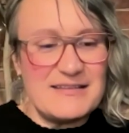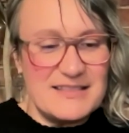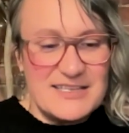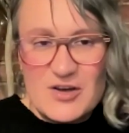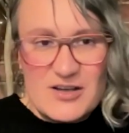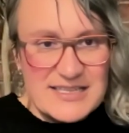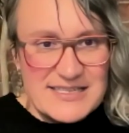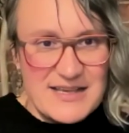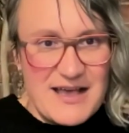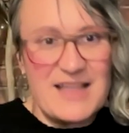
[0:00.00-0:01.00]
the dog
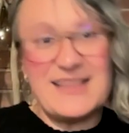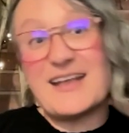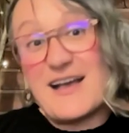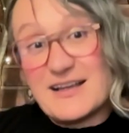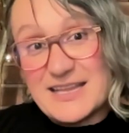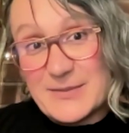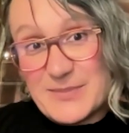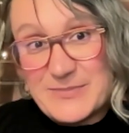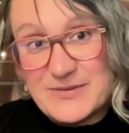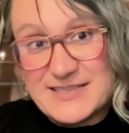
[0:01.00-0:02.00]
inside, they can't hear
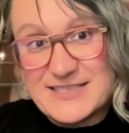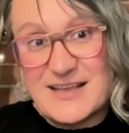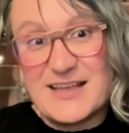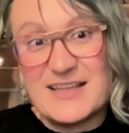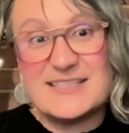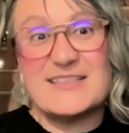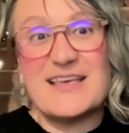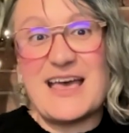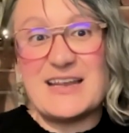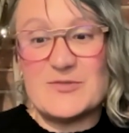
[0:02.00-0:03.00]
people inside. So
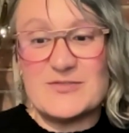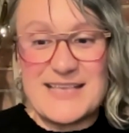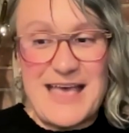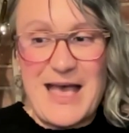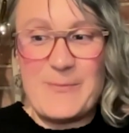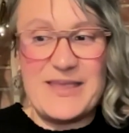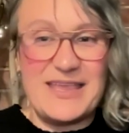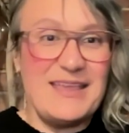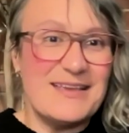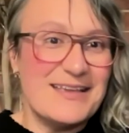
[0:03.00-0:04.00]
the animals are
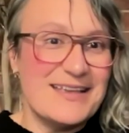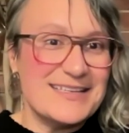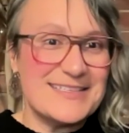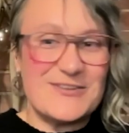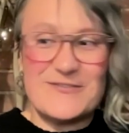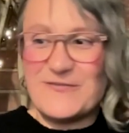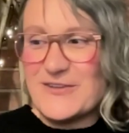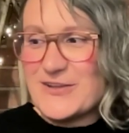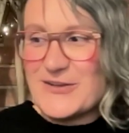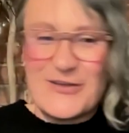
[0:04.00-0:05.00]
happy to sort of
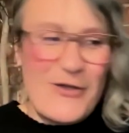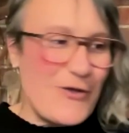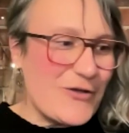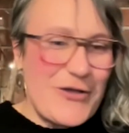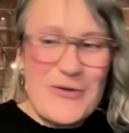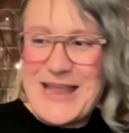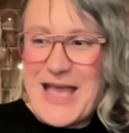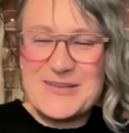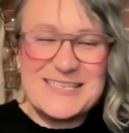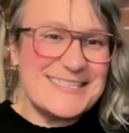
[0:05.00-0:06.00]

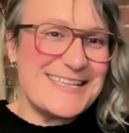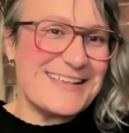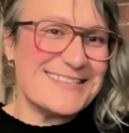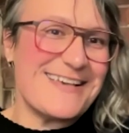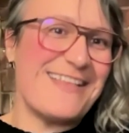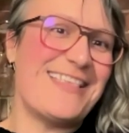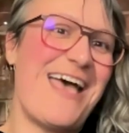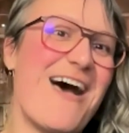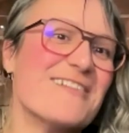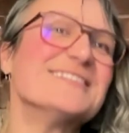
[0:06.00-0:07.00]
co-inhabit just outside the
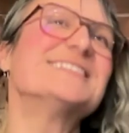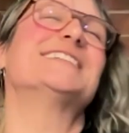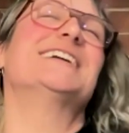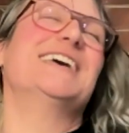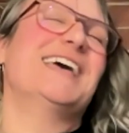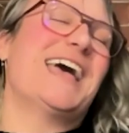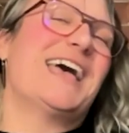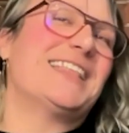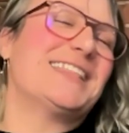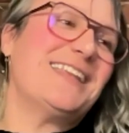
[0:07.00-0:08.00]
house.
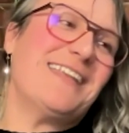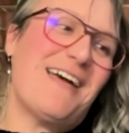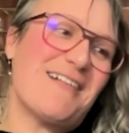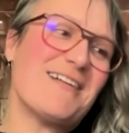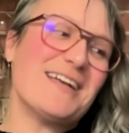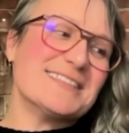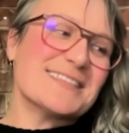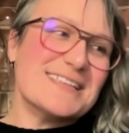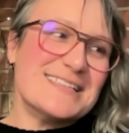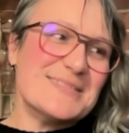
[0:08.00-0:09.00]
And then our clients
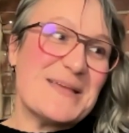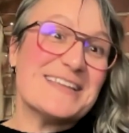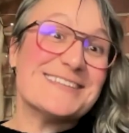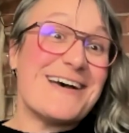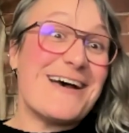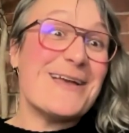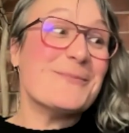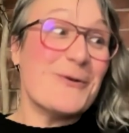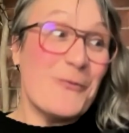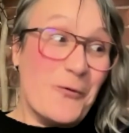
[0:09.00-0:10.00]
can spend
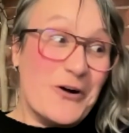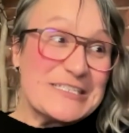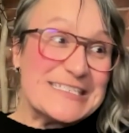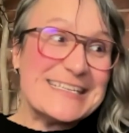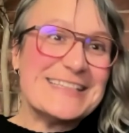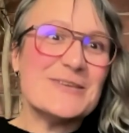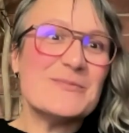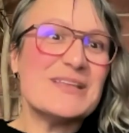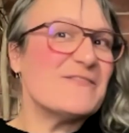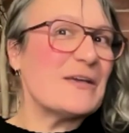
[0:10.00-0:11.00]
time watching them.
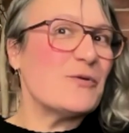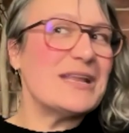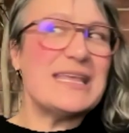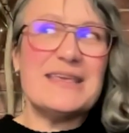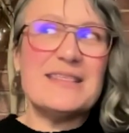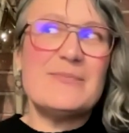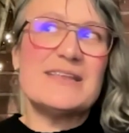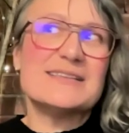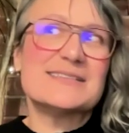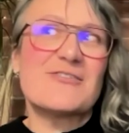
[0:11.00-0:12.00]
And if they want to hear them, they
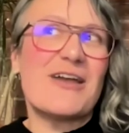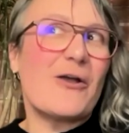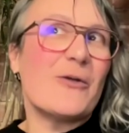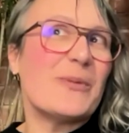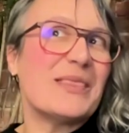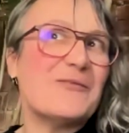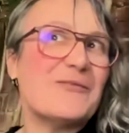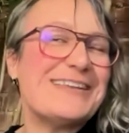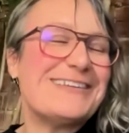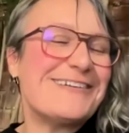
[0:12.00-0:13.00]
just crack open the
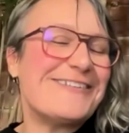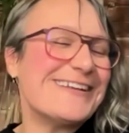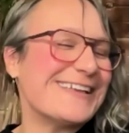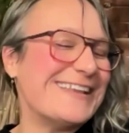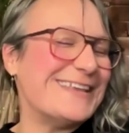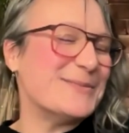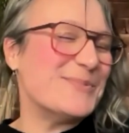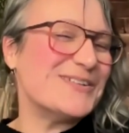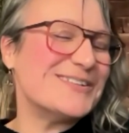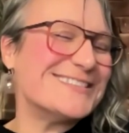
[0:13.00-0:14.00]
window and can hear the
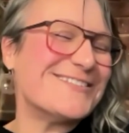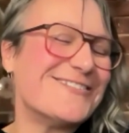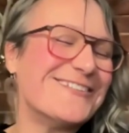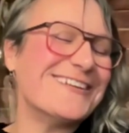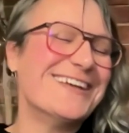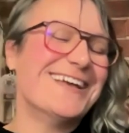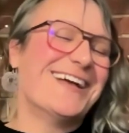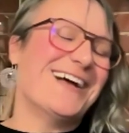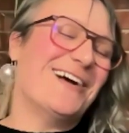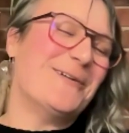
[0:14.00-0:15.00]
bird song.
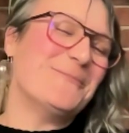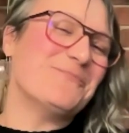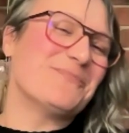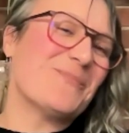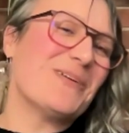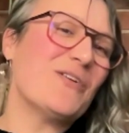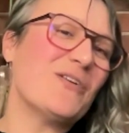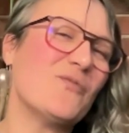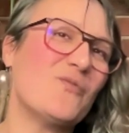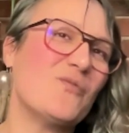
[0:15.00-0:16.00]
But
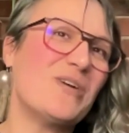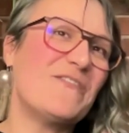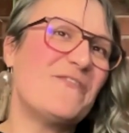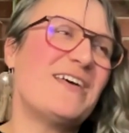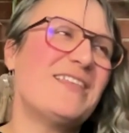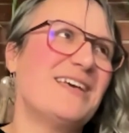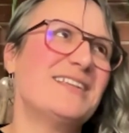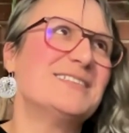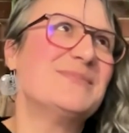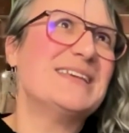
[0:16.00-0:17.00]
we've found that
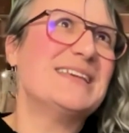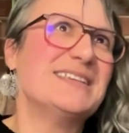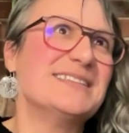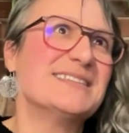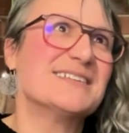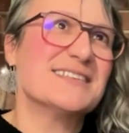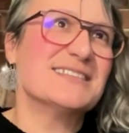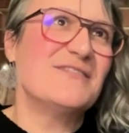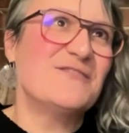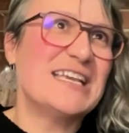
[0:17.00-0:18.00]
to be such a
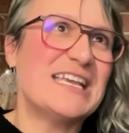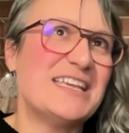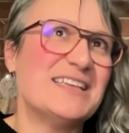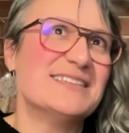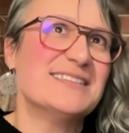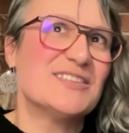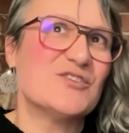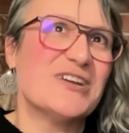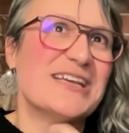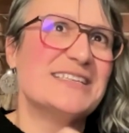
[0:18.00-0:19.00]
lovely
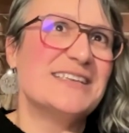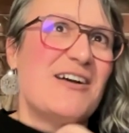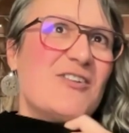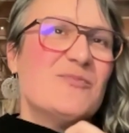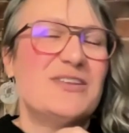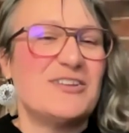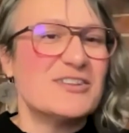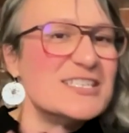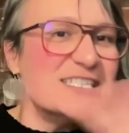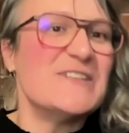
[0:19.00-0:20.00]
story to help,
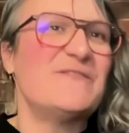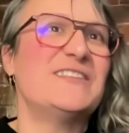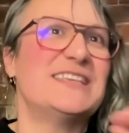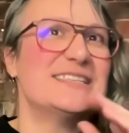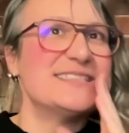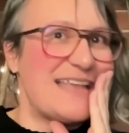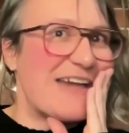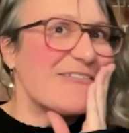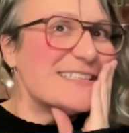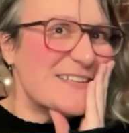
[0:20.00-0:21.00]
shift this
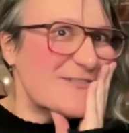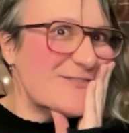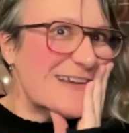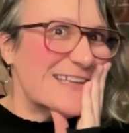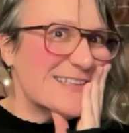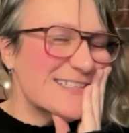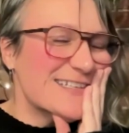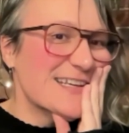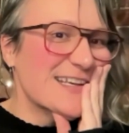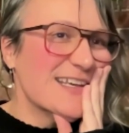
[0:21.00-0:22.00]
narrative around
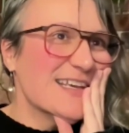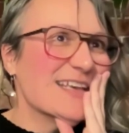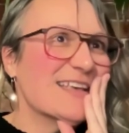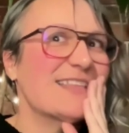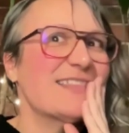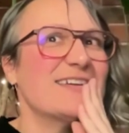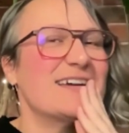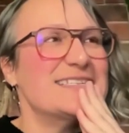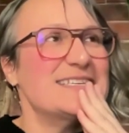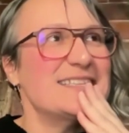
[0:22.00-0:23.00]
the
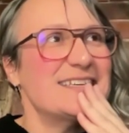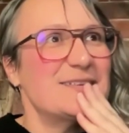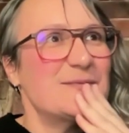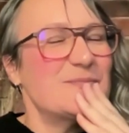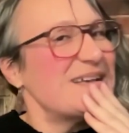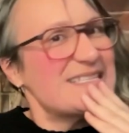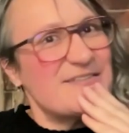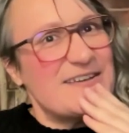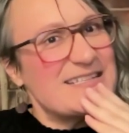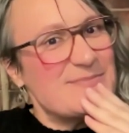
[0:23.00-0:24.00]
idea that
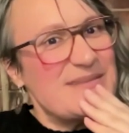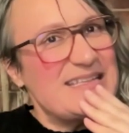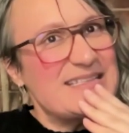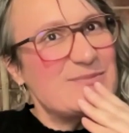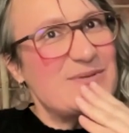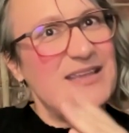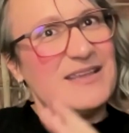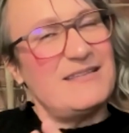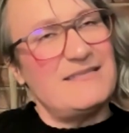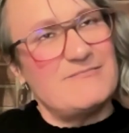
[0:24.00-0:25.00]
PassivHaus means we
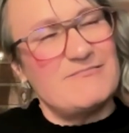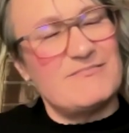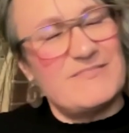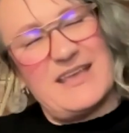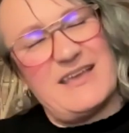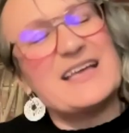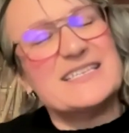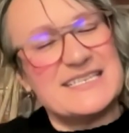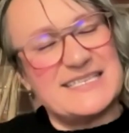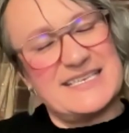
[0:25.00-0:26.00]
are
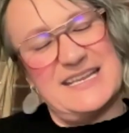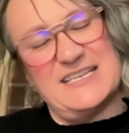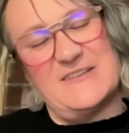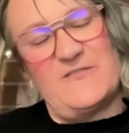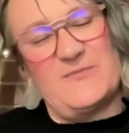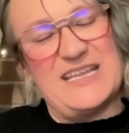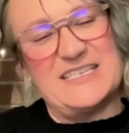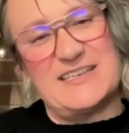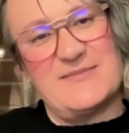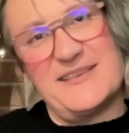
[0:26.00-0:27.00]
disconnected from
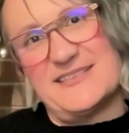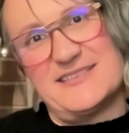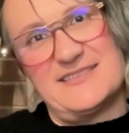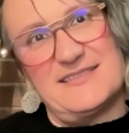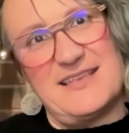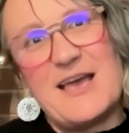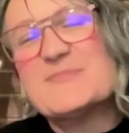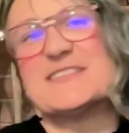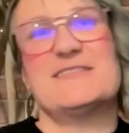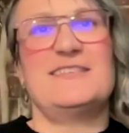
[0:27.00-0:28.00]
nature, because
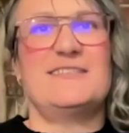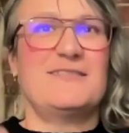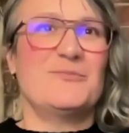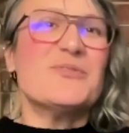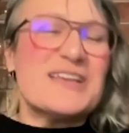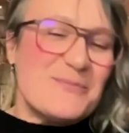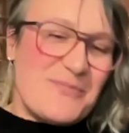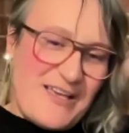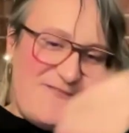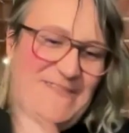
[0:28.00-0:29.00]
absolutely not. Bring in
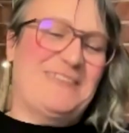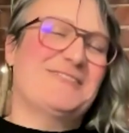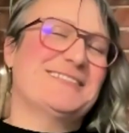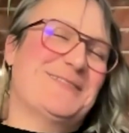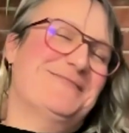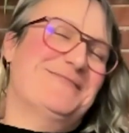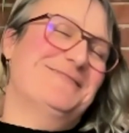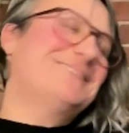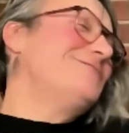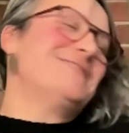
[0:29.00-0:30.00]
biophilia as well.
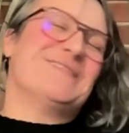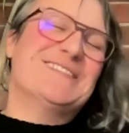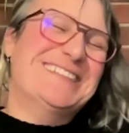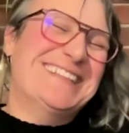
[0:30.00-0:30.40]
Do it all.